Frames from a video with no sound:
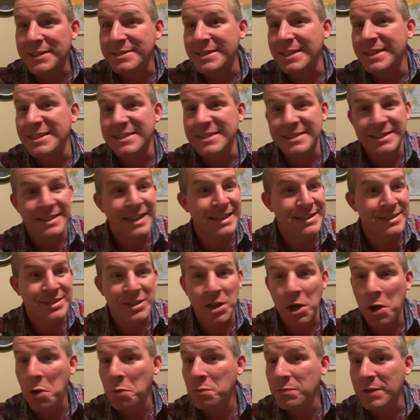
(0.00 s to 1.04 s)
this. And that's the
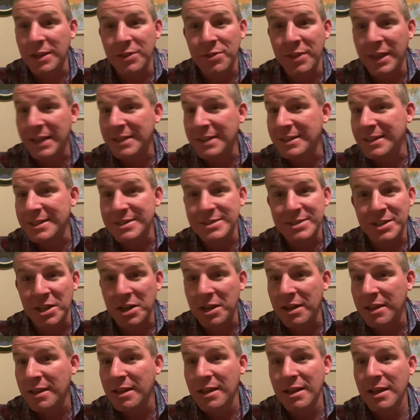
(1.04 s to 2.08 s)
only thing that's going
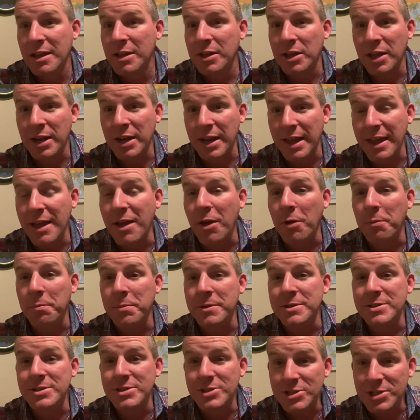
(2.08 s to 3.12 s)
to going to help.
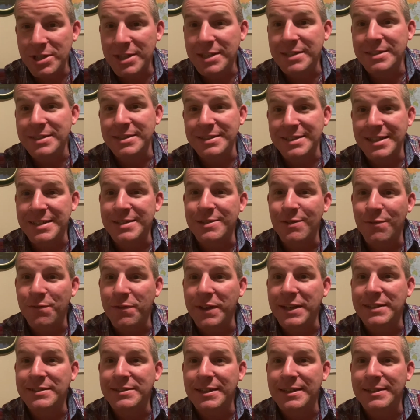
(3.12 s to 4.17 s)
Is Jesus has to
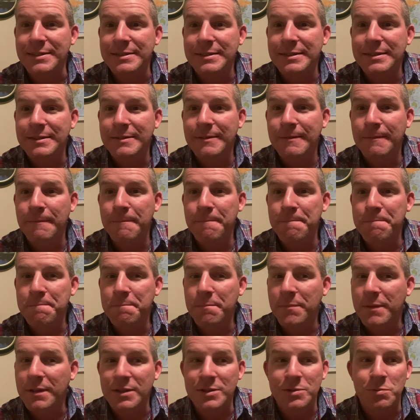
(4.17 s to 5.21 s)
fix this.
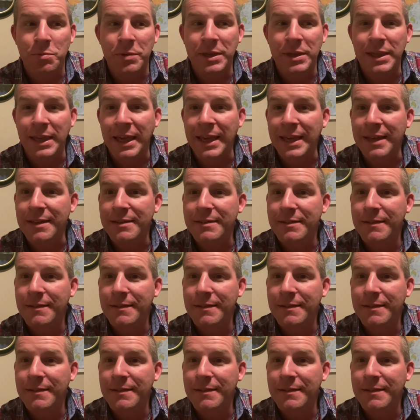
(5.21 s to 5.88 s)
Cuz we can't.